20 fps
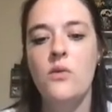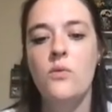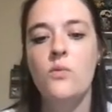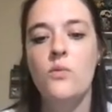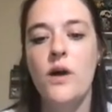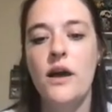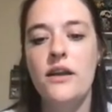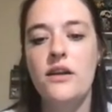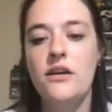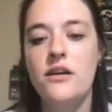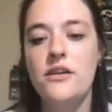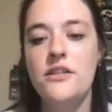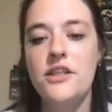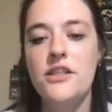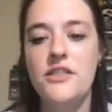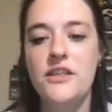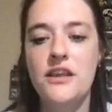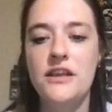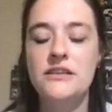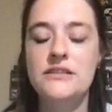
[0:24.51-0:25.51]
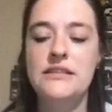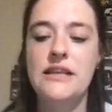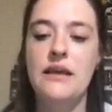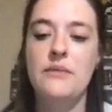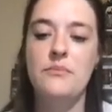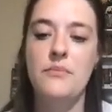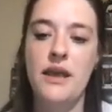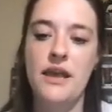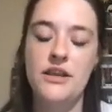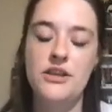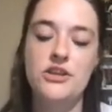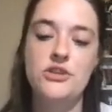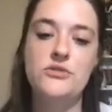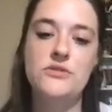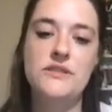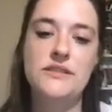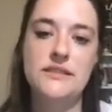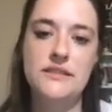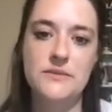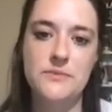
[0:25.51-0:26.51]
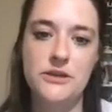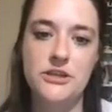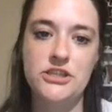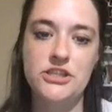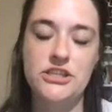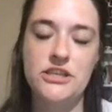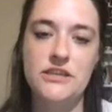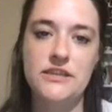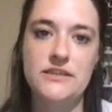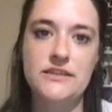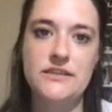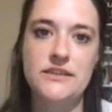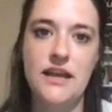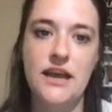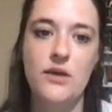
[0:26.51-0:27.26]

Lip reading: What are the things that made you suspicious?